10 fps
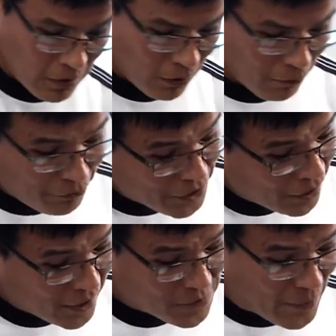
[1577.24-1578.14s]
Hopefully
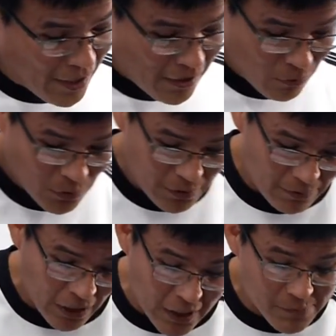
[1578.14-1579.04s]
not as bad as the,
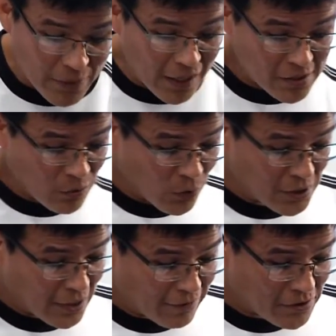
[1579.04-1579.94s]
not as, bad as the
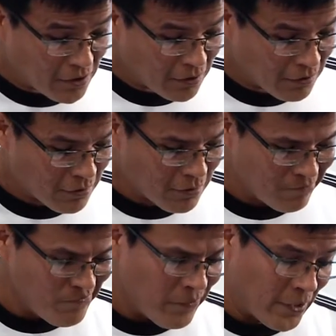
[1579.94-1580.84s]
ones I've seen.
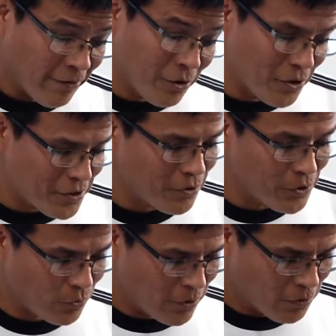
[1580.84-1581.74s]
Of course,
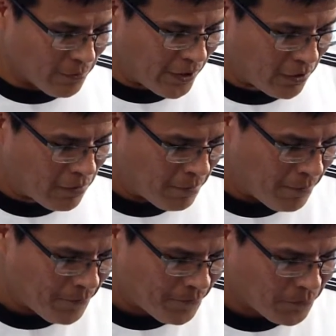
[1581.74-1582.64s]
those were homemade.
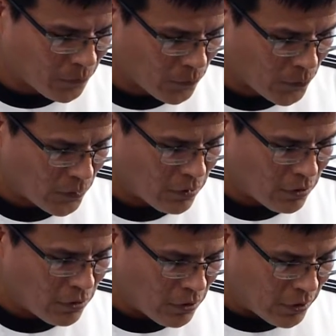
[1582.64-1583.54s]

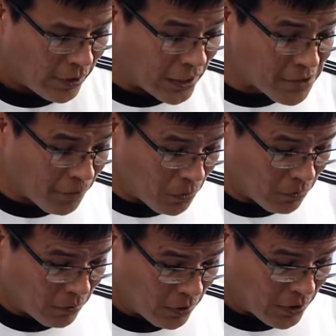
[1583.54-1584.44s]
Nice
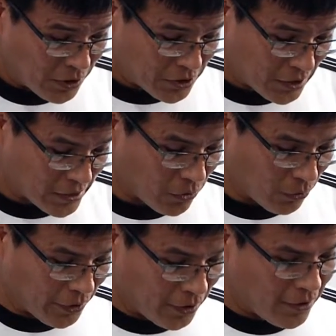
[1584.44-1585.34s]
phone, she says,
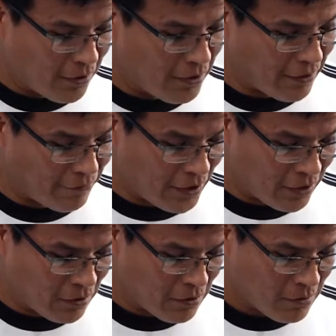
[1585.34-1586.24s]
holding it in her left
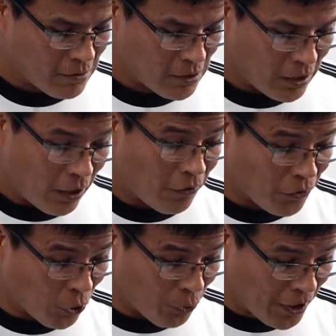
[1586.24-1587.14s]
hand.
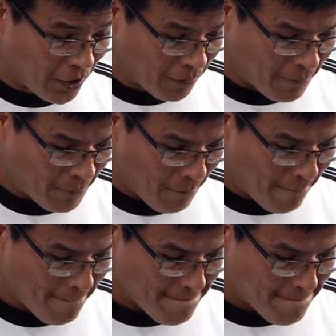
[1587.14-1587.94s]
No ring.